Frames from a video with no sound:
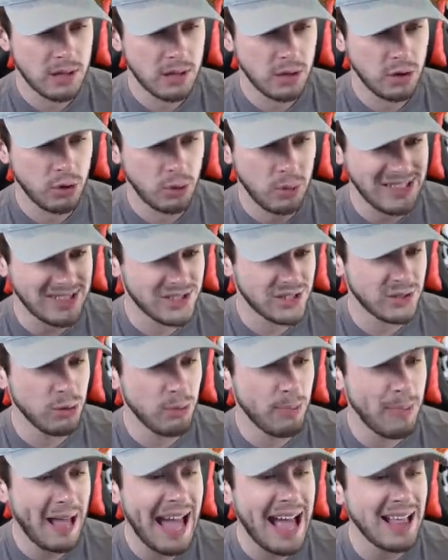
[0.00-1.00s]

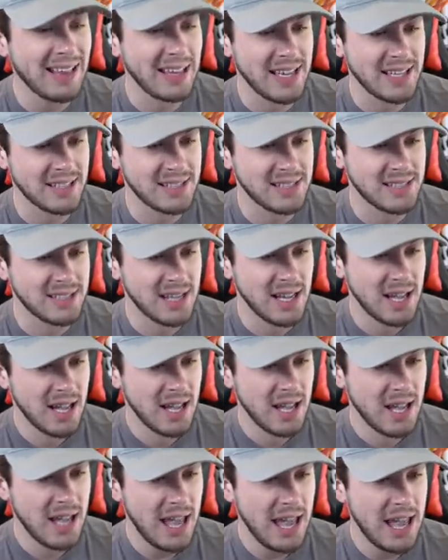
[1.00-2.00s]
Crystal Palace,
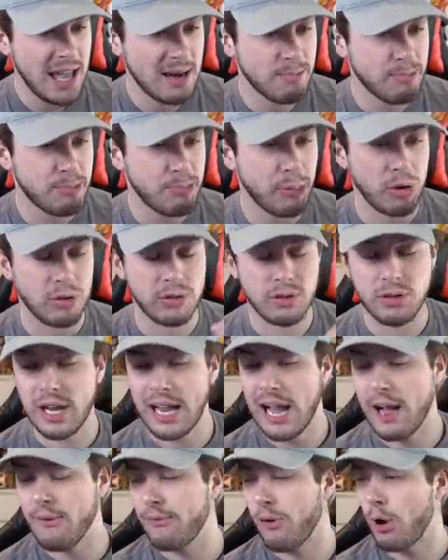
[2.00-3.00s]
and Burnley.
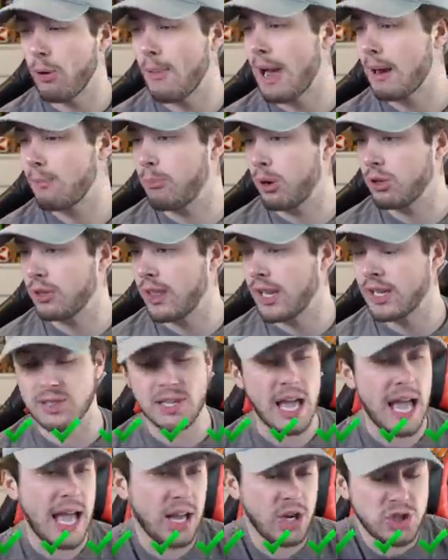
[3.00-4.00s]
Look how far back Burnley is.
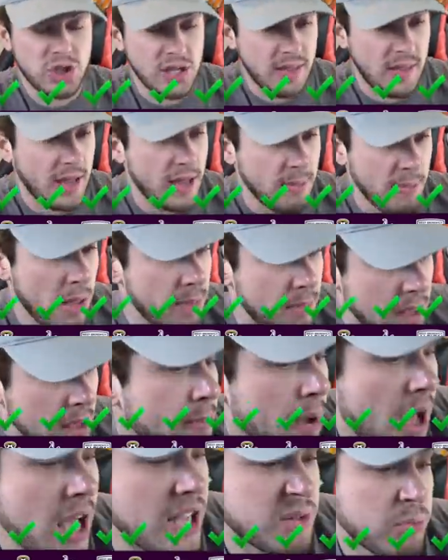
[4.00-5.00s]
I actually think it might be
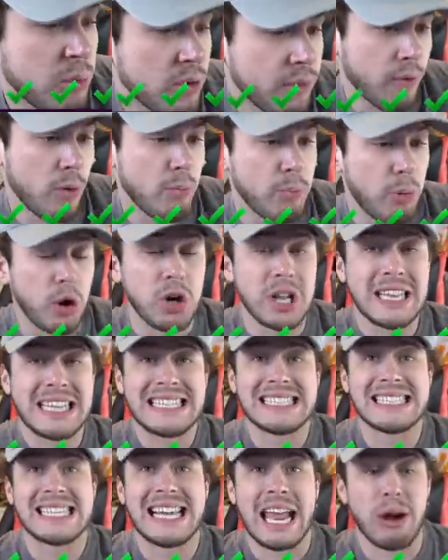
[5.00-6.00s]
impossible for
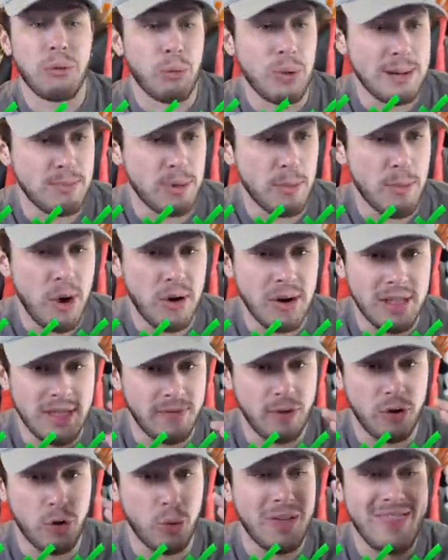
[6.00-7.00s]
Burnley to get re-promoted
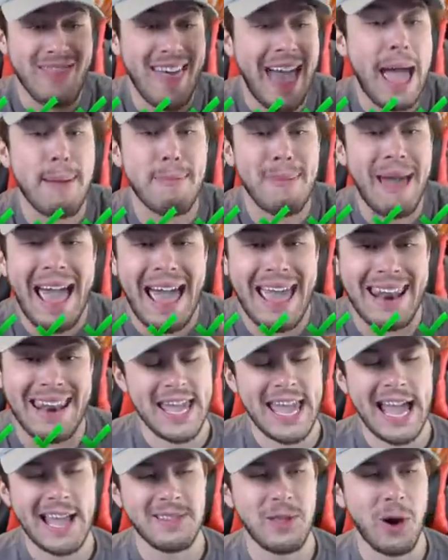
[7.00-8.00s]
if they're doing that bad.
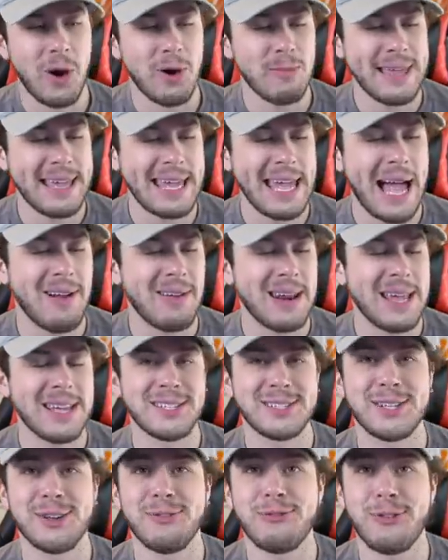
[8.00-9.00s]
Yeah, Derby County
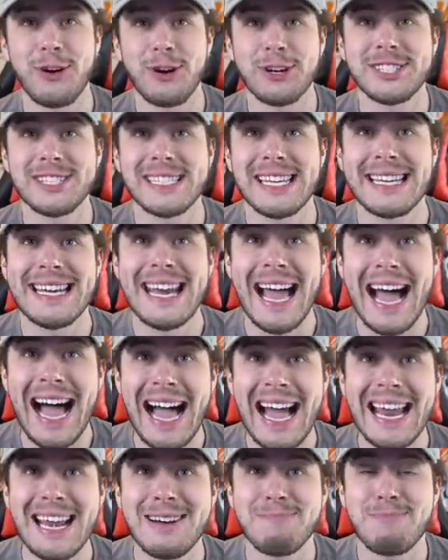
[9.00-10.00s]
is the first
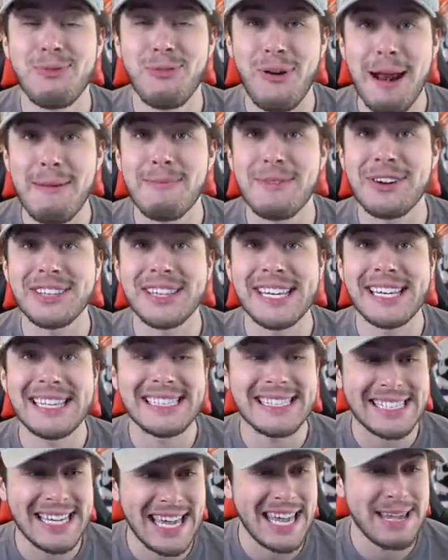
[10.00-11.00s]
non-Premier
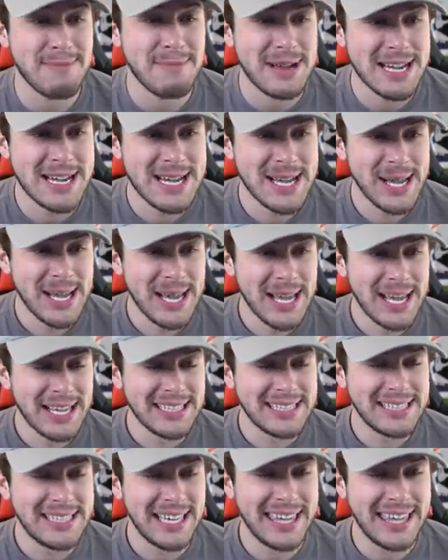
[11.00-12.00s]
League team
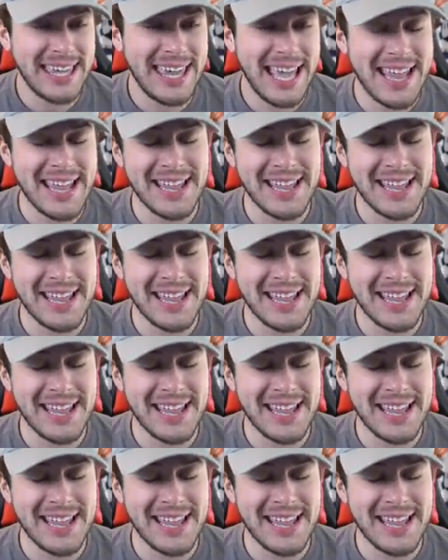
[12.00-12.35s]
to get